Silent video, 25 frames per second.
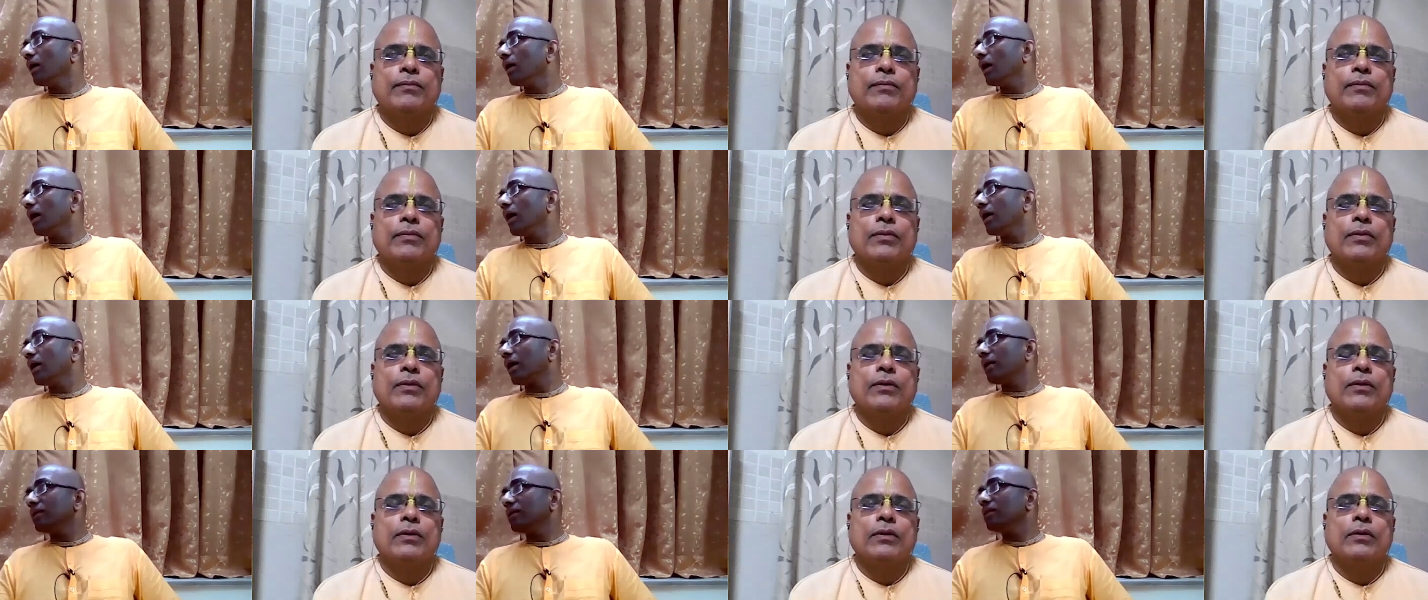
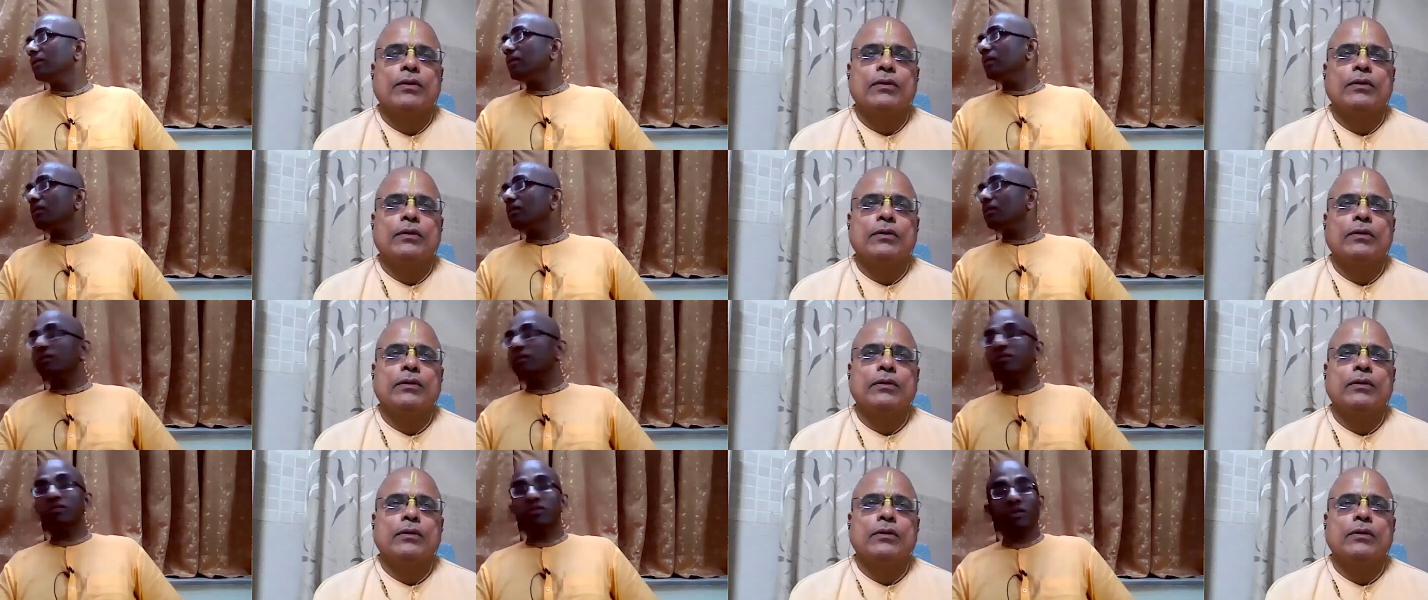Speaker 1: And
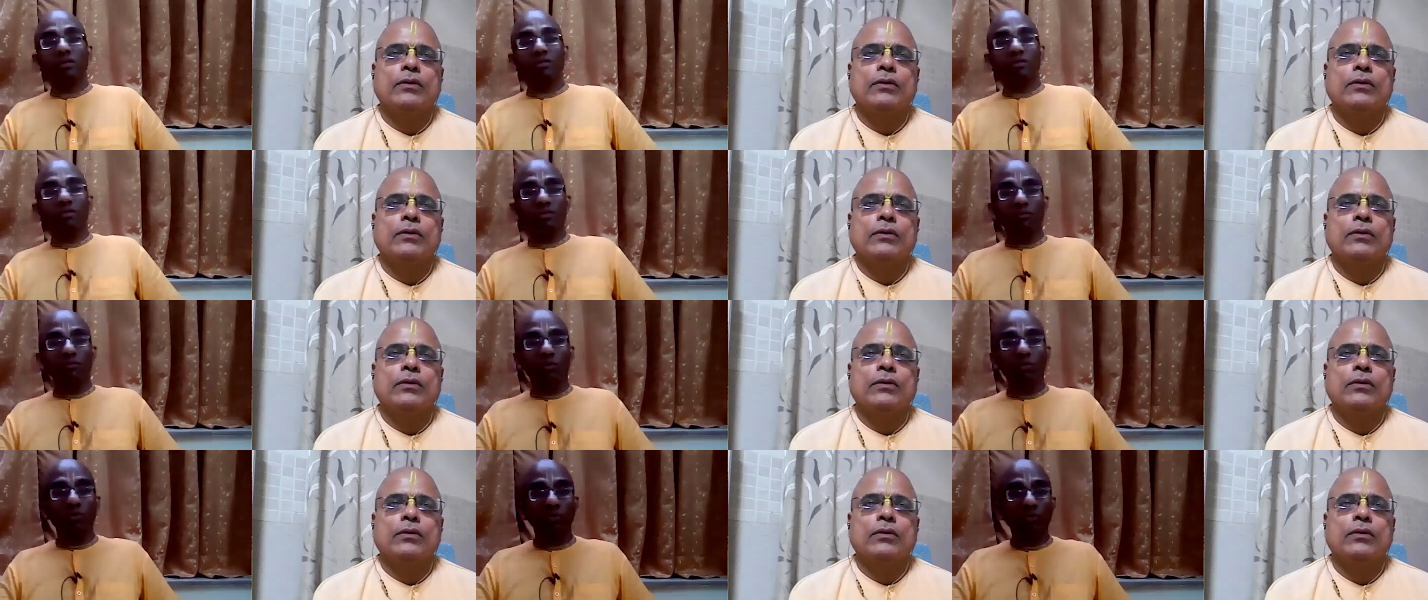another is
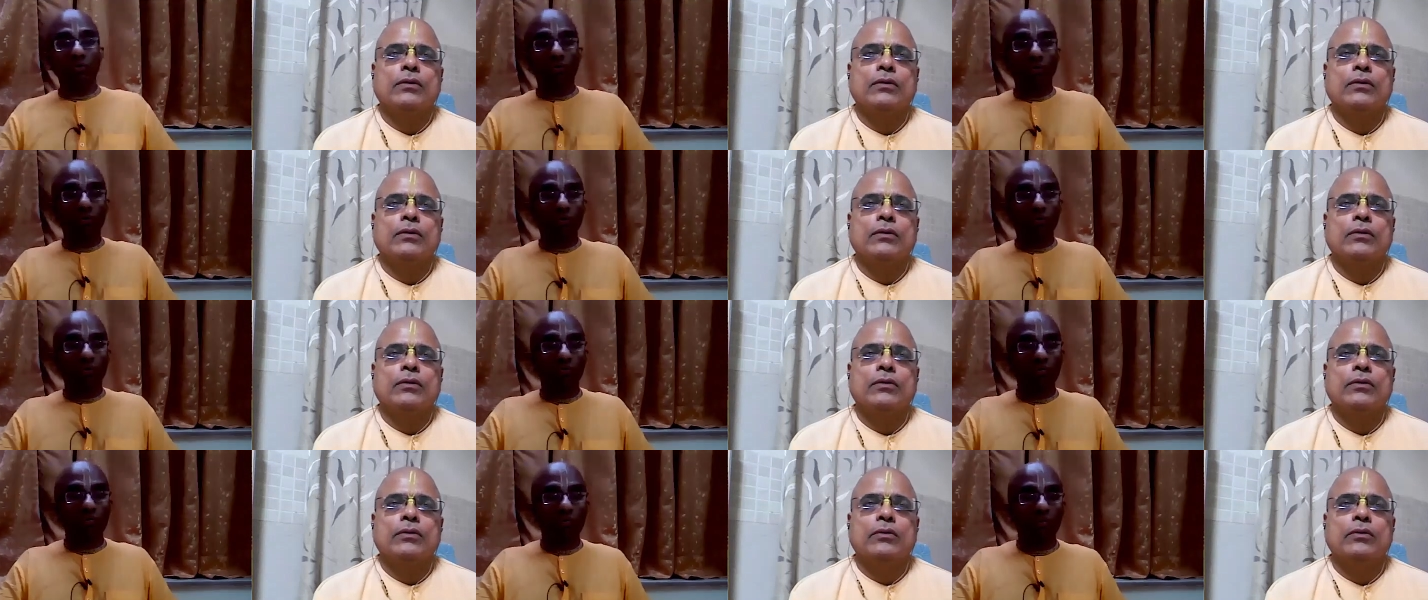even more
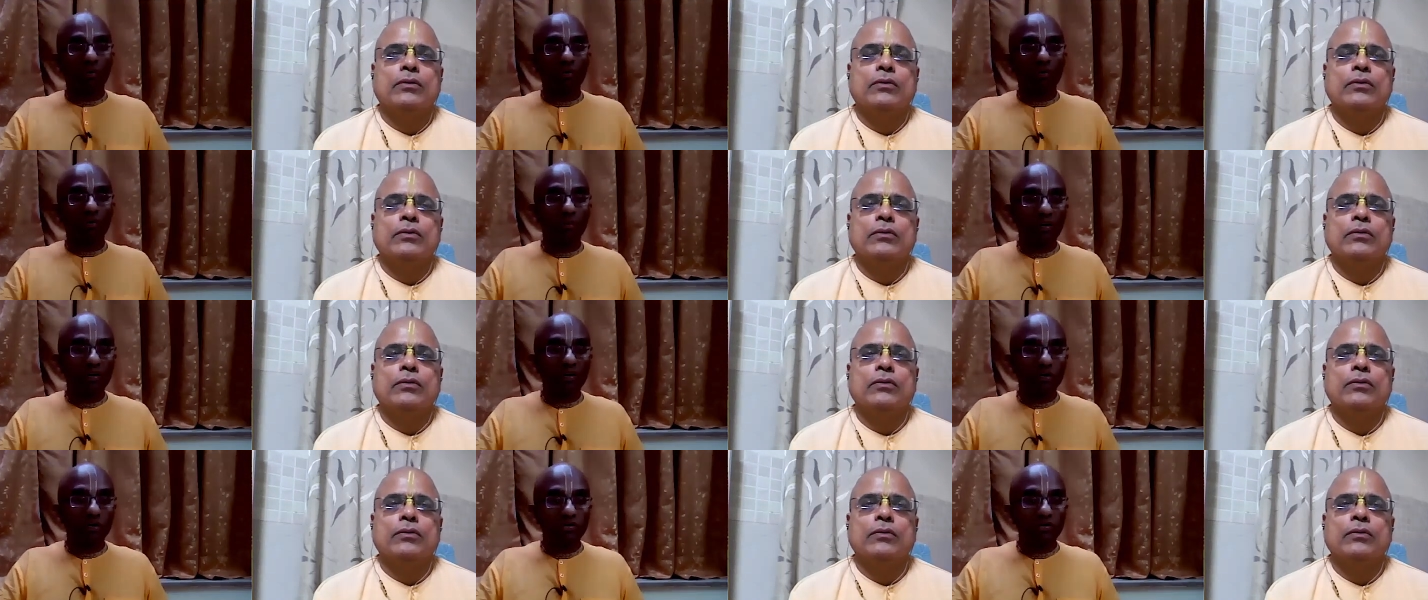core when
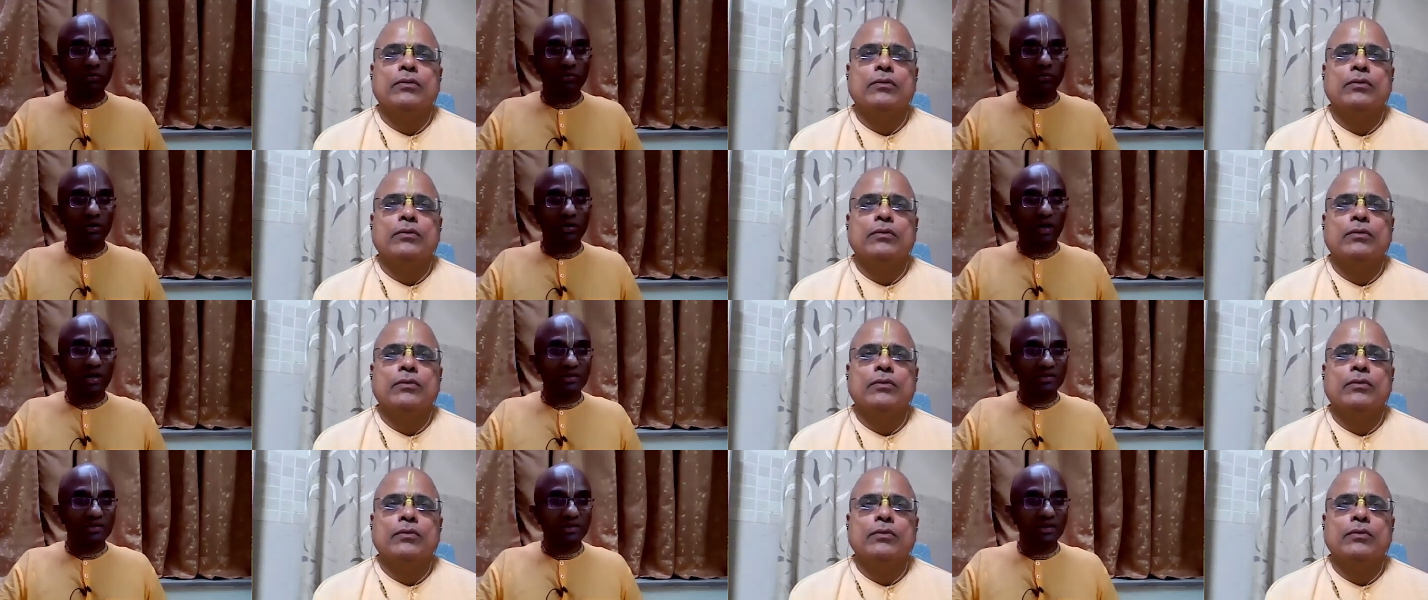Prabhupada talks about
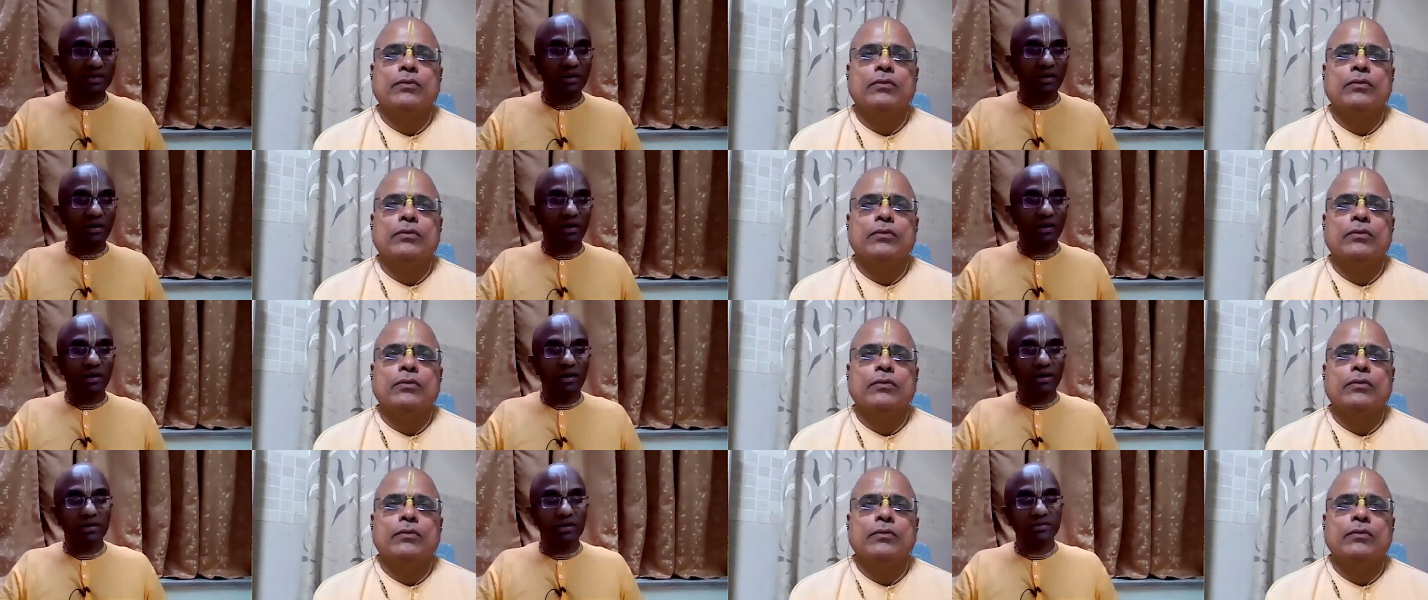the
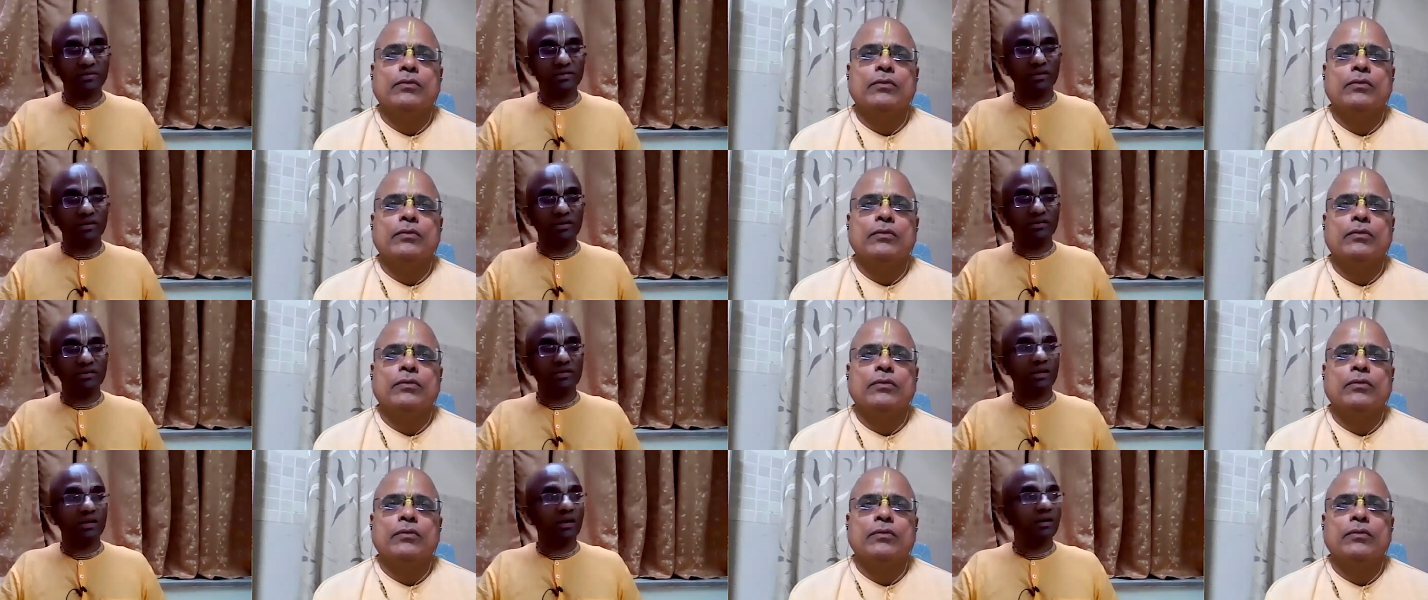Raslila, and he
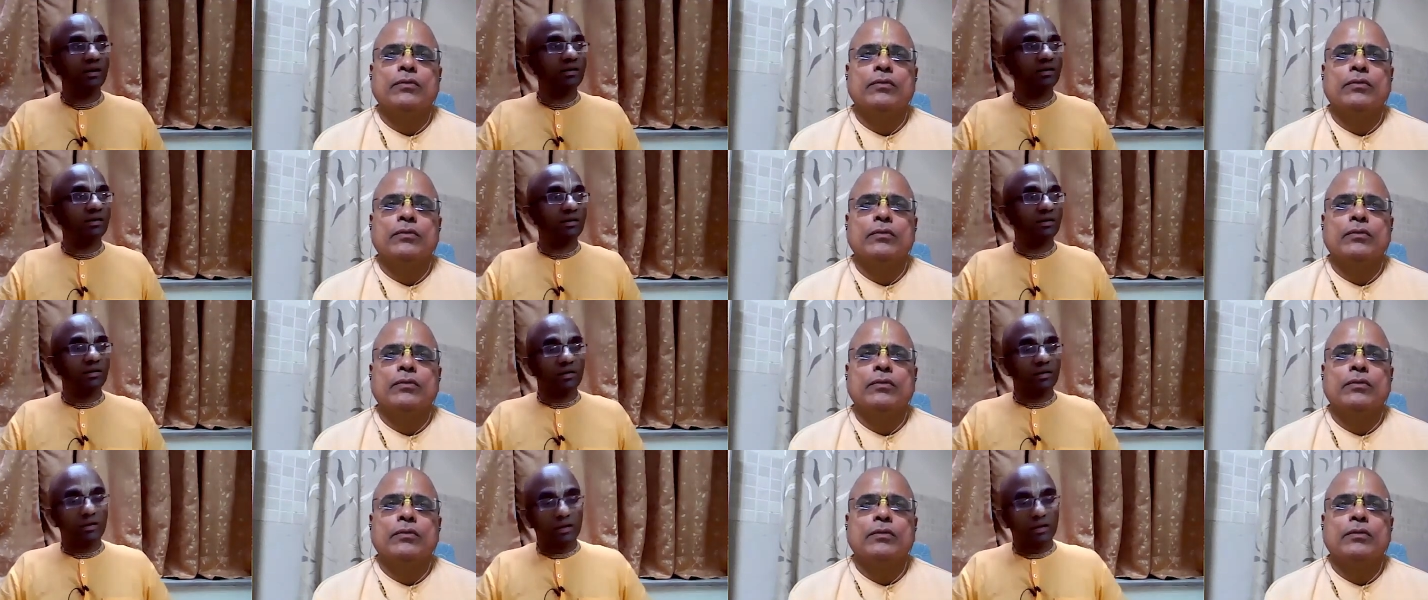says that